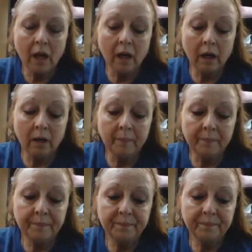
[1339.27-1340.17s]
I
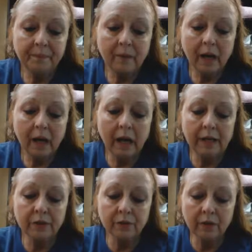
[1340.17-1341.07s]

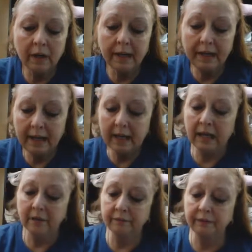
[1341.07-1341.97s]
do not
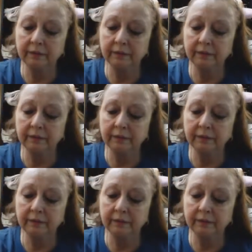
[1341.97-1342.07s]
have